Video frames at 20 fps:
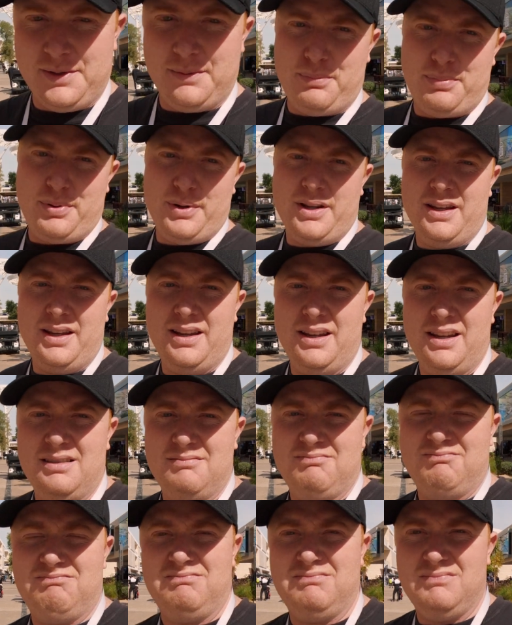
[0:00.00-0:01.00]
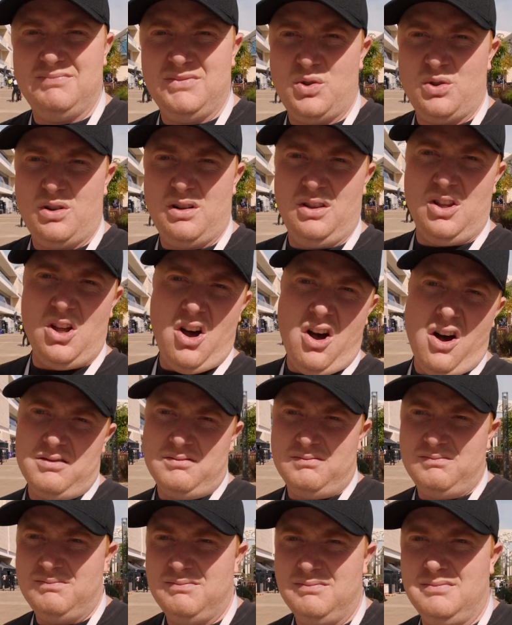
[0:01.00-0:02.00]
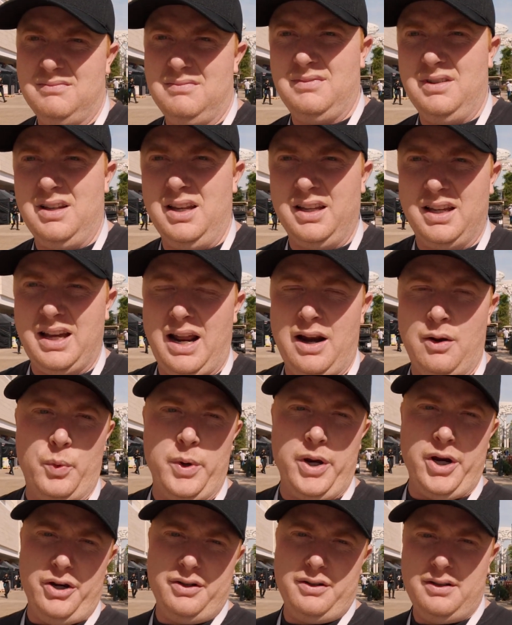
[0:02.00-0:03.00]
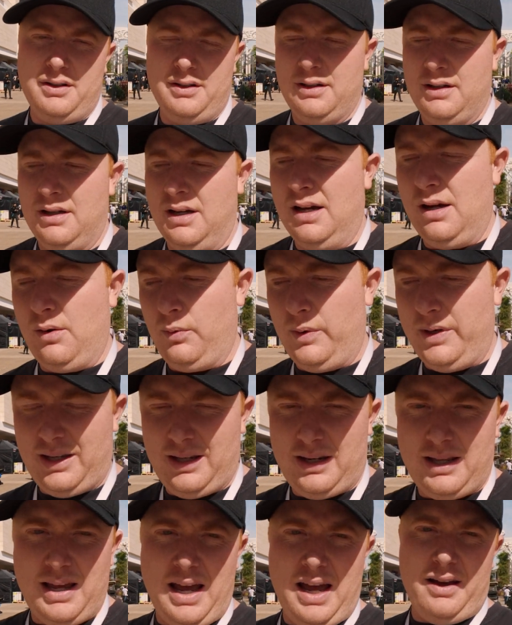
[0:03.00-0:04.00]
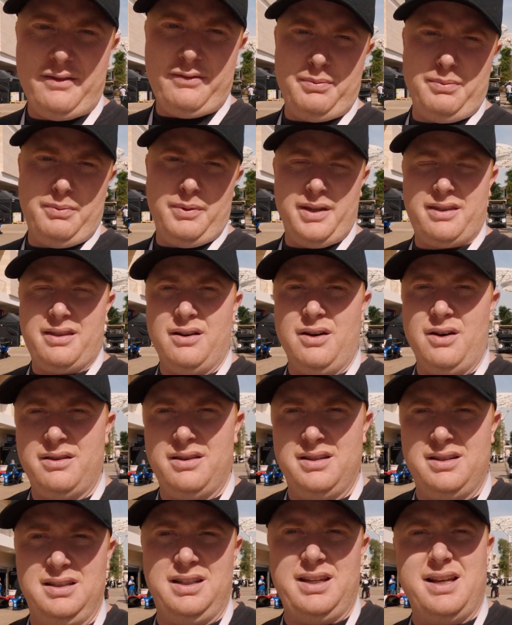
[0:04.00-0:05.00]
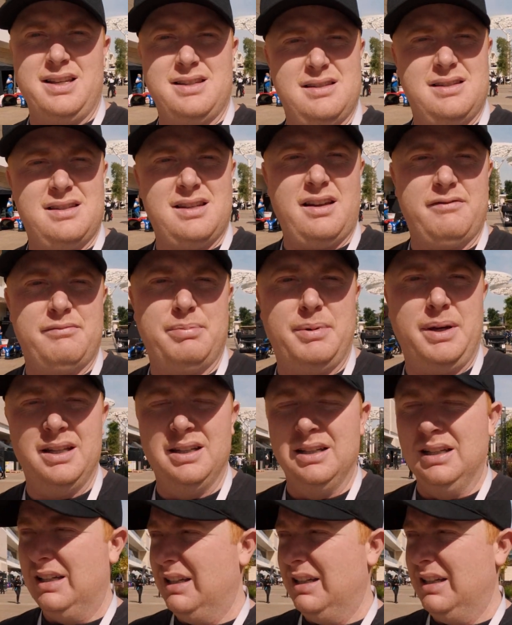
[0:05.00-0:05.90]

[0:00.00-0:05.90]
a pretty sort of long and kind of weird week and a half with all the delays and stuff, but